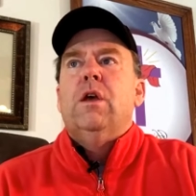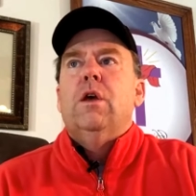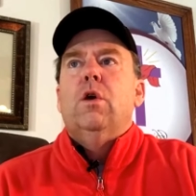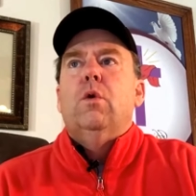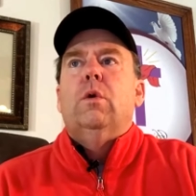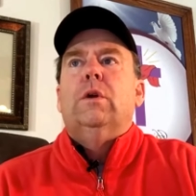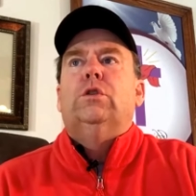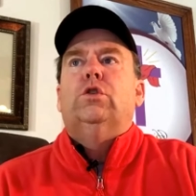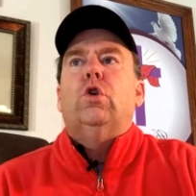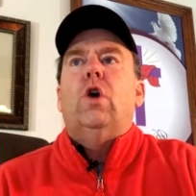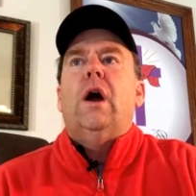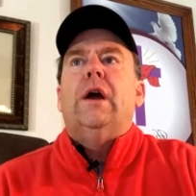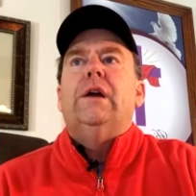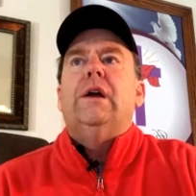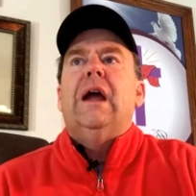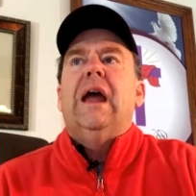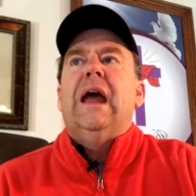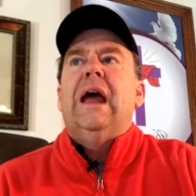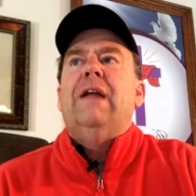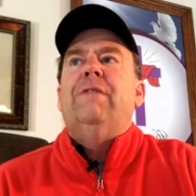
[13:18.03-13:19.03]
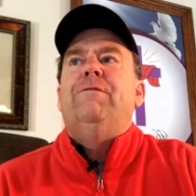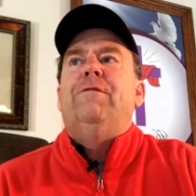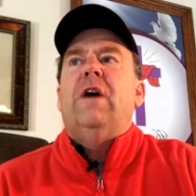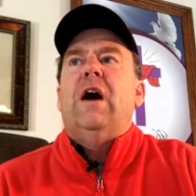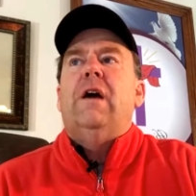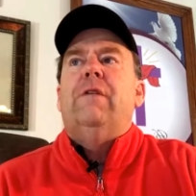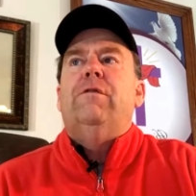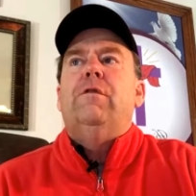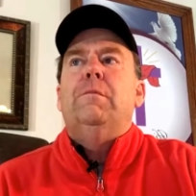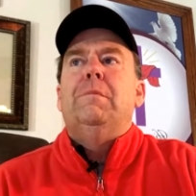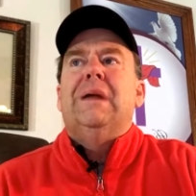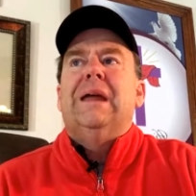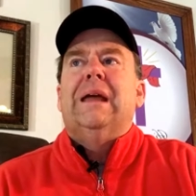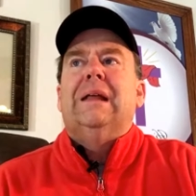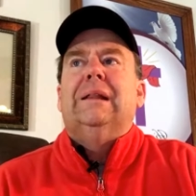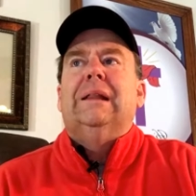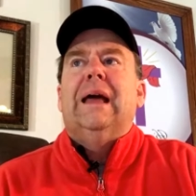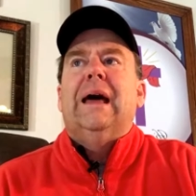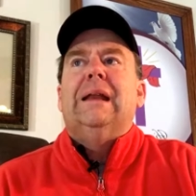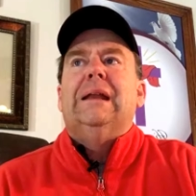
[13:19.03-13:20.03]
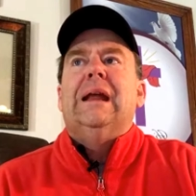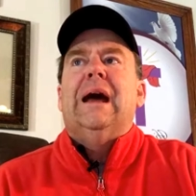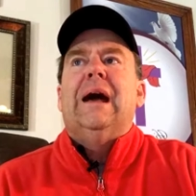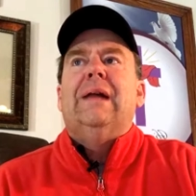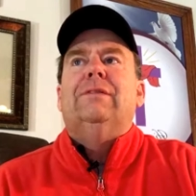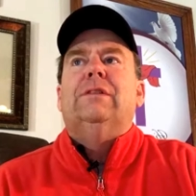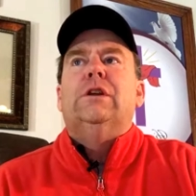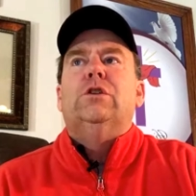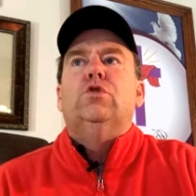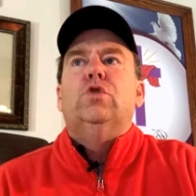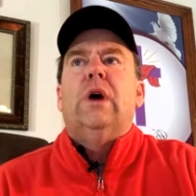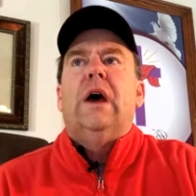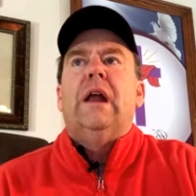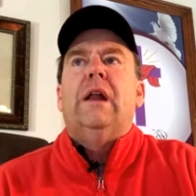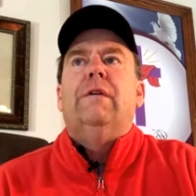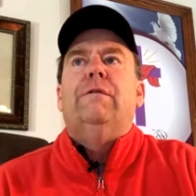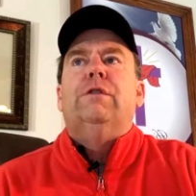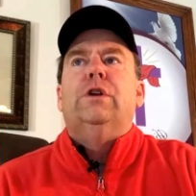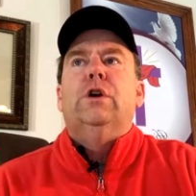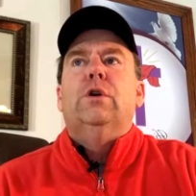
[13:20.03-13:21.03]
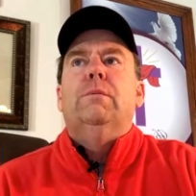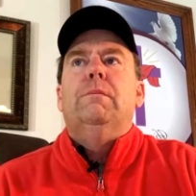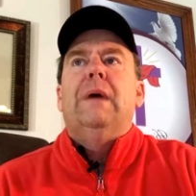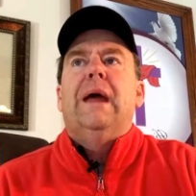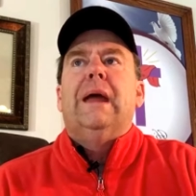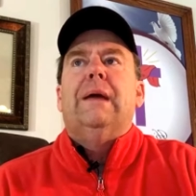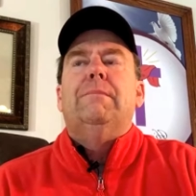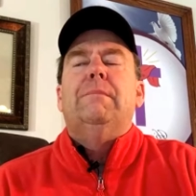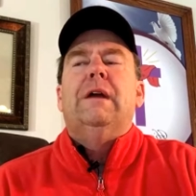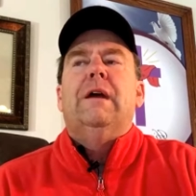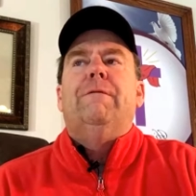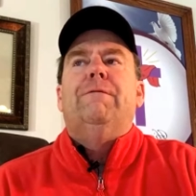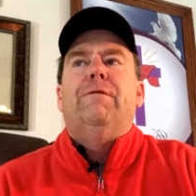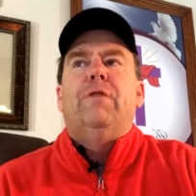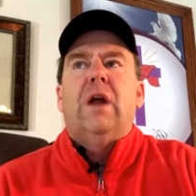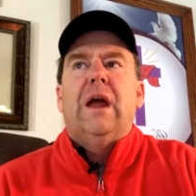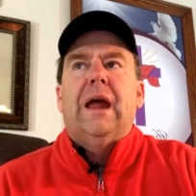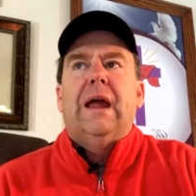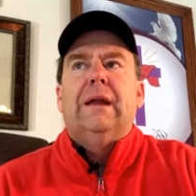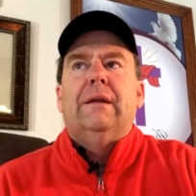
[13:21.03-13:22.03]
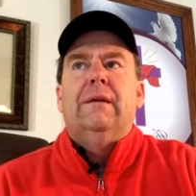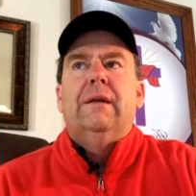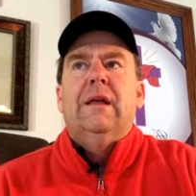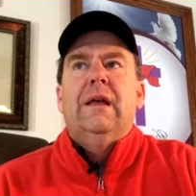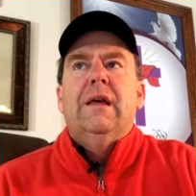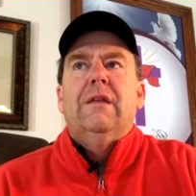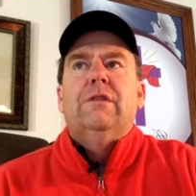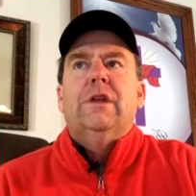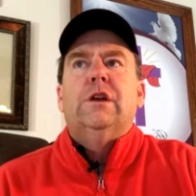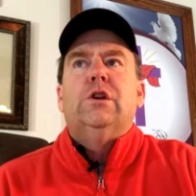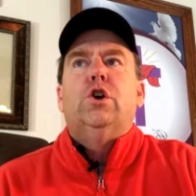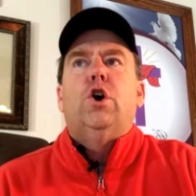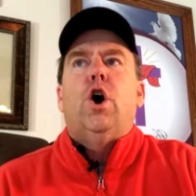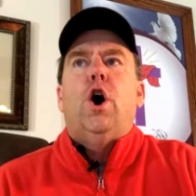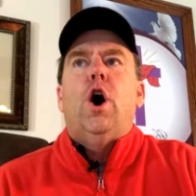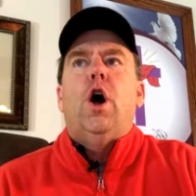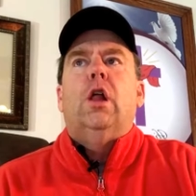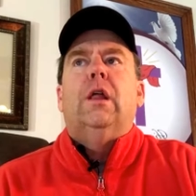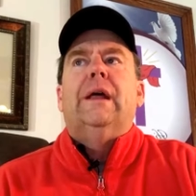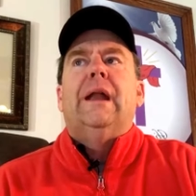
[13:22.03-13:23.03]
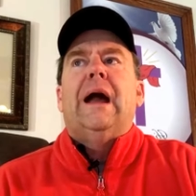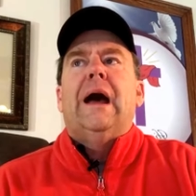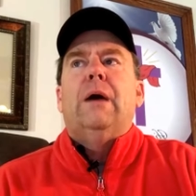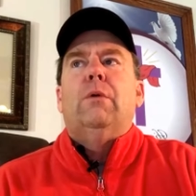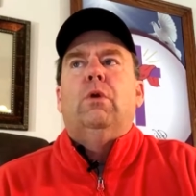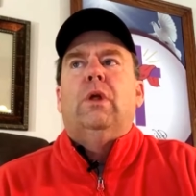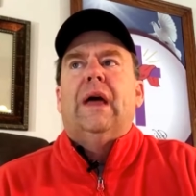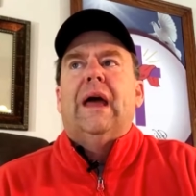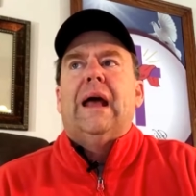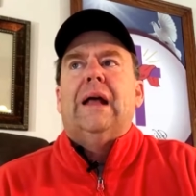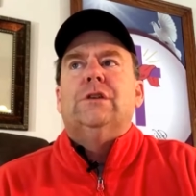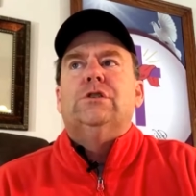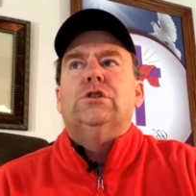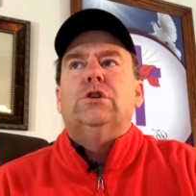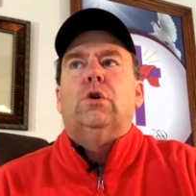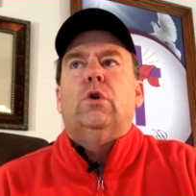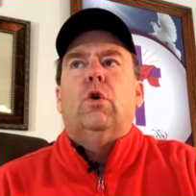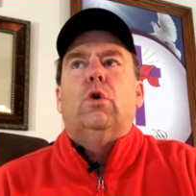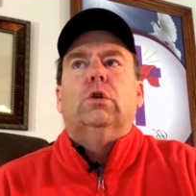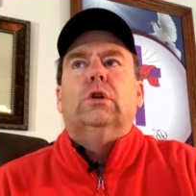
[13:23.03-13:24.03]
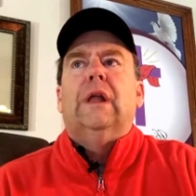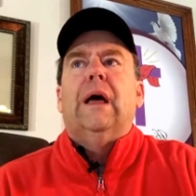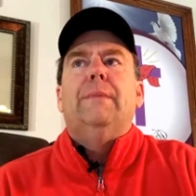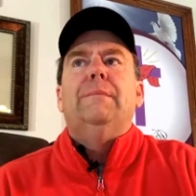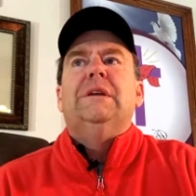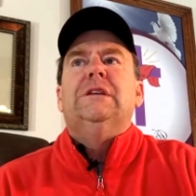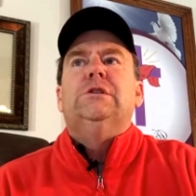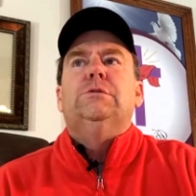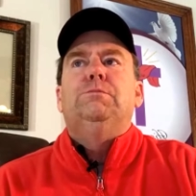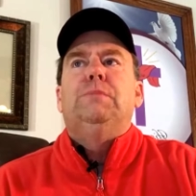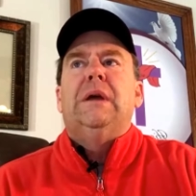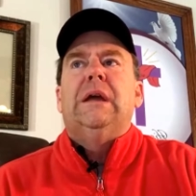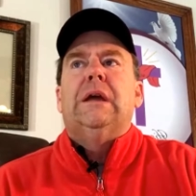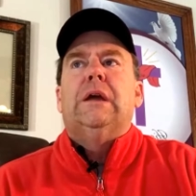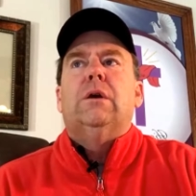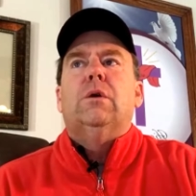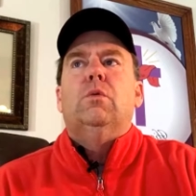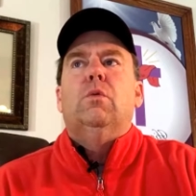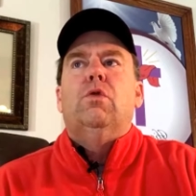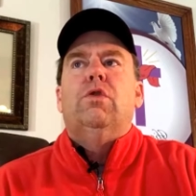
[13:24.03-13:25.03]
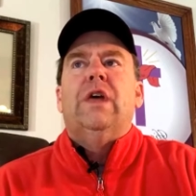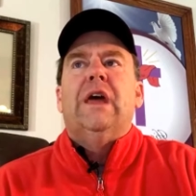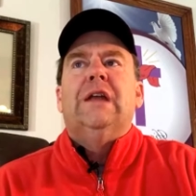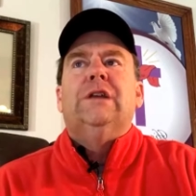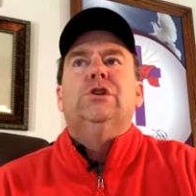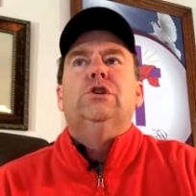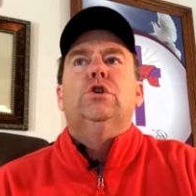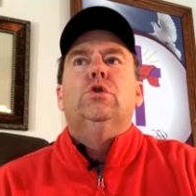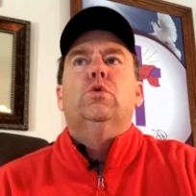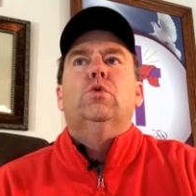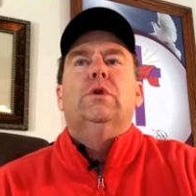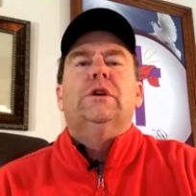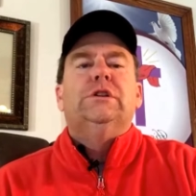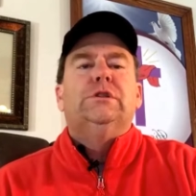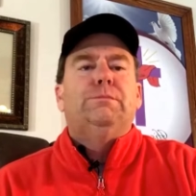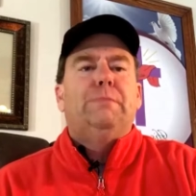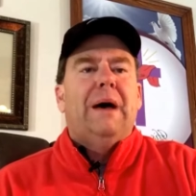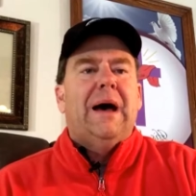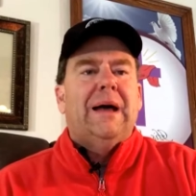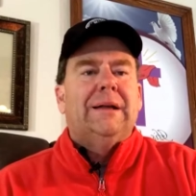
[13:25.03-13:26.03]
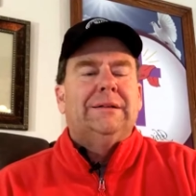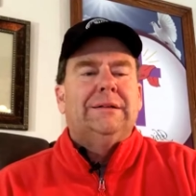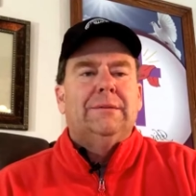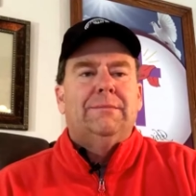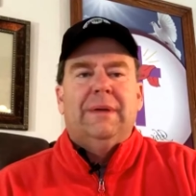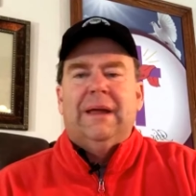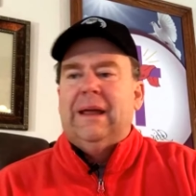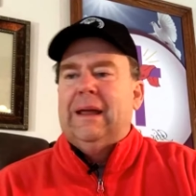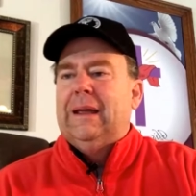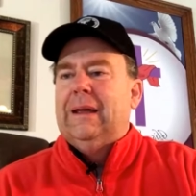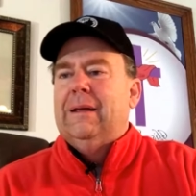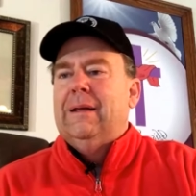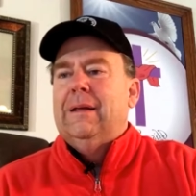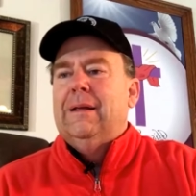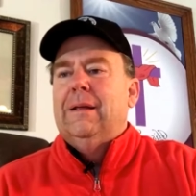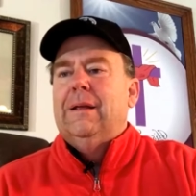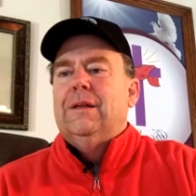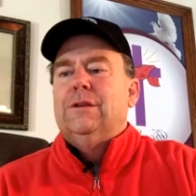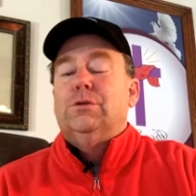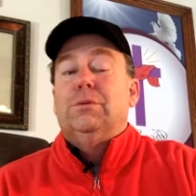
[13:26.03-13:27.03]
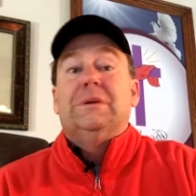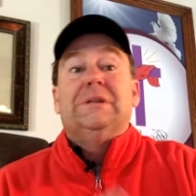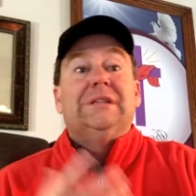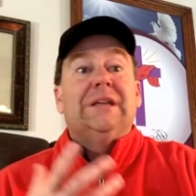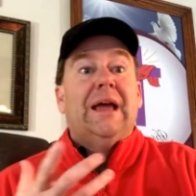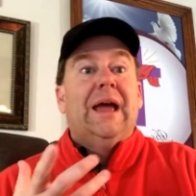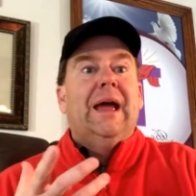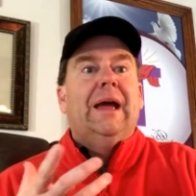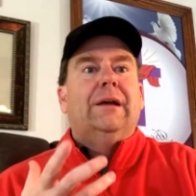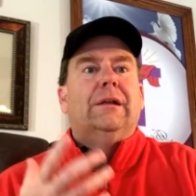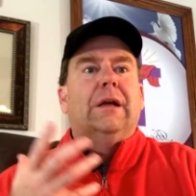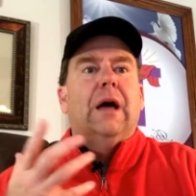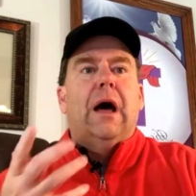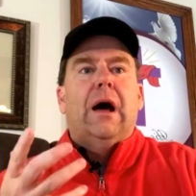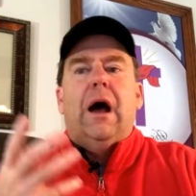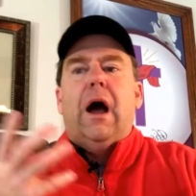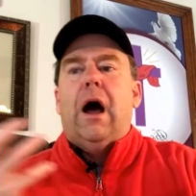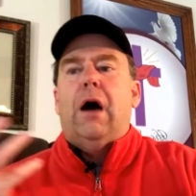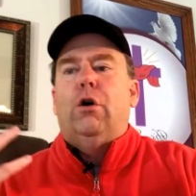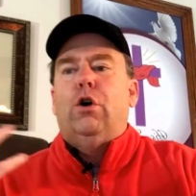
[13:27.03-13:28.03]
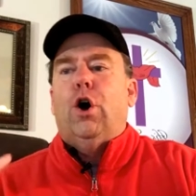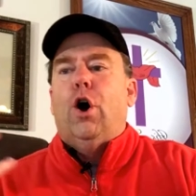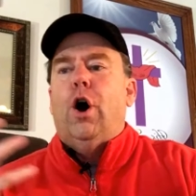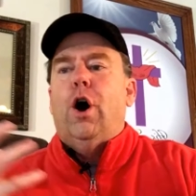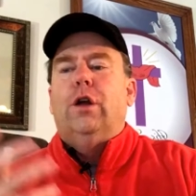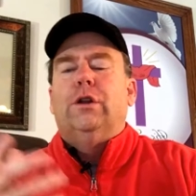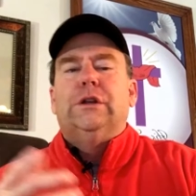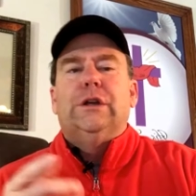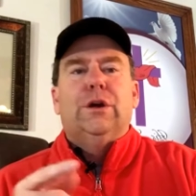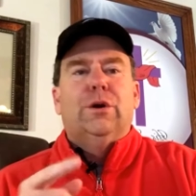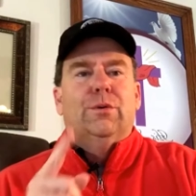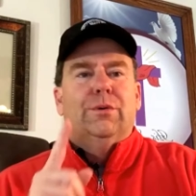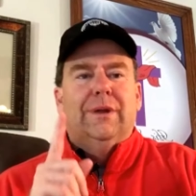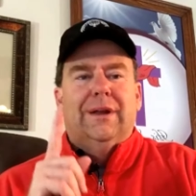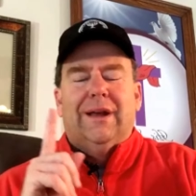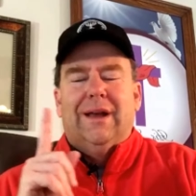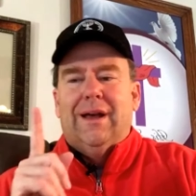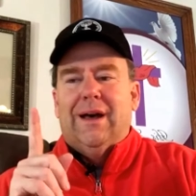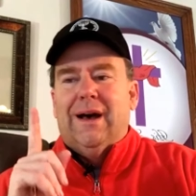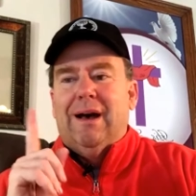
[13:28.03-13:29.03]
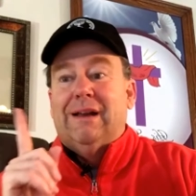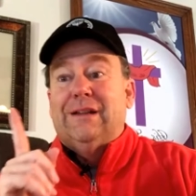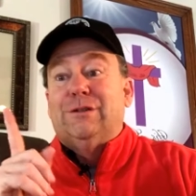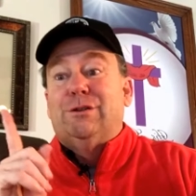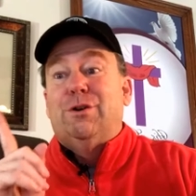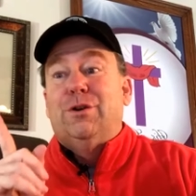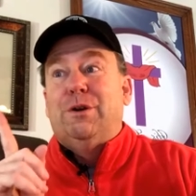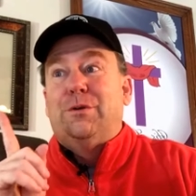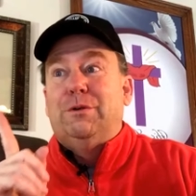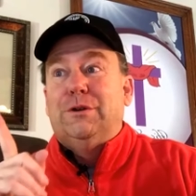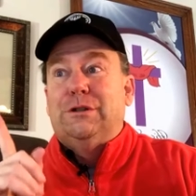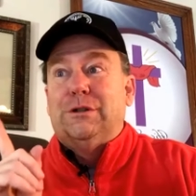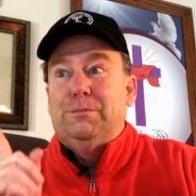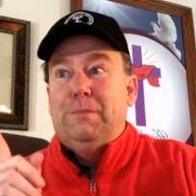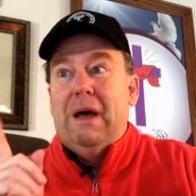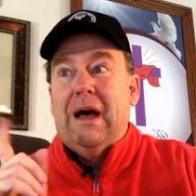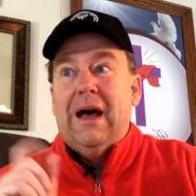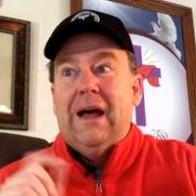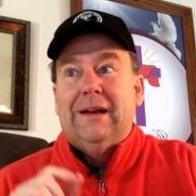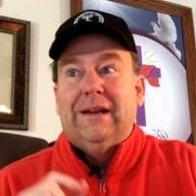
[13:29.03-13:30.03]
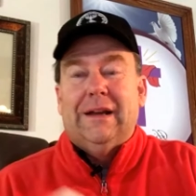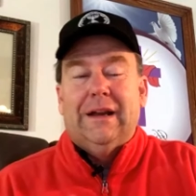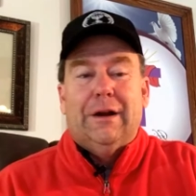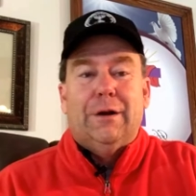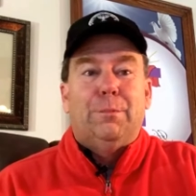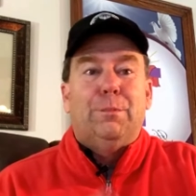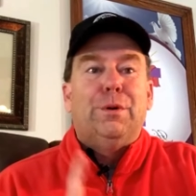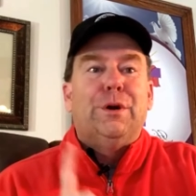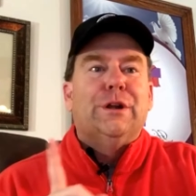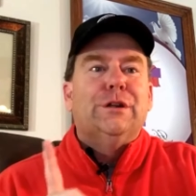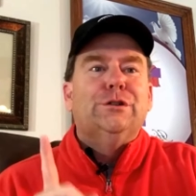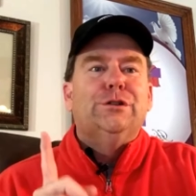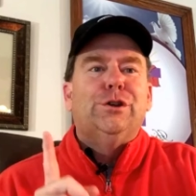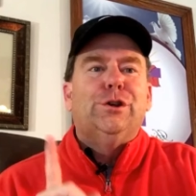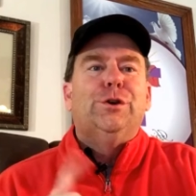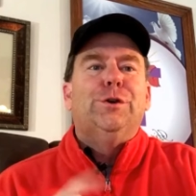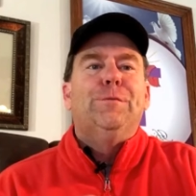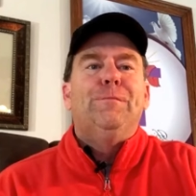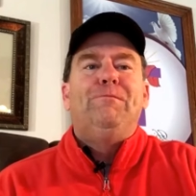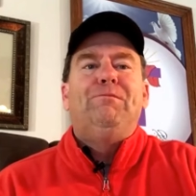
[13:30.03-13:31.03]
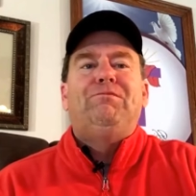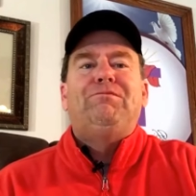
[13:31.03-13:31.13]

Withdraw your hand far from me, and let not the dread of you make me afraid. Then call, and I will answer. Oh, let me speak, then you respond to me. So he's saying, I'll call to you, and God is going to respond here pretty soon.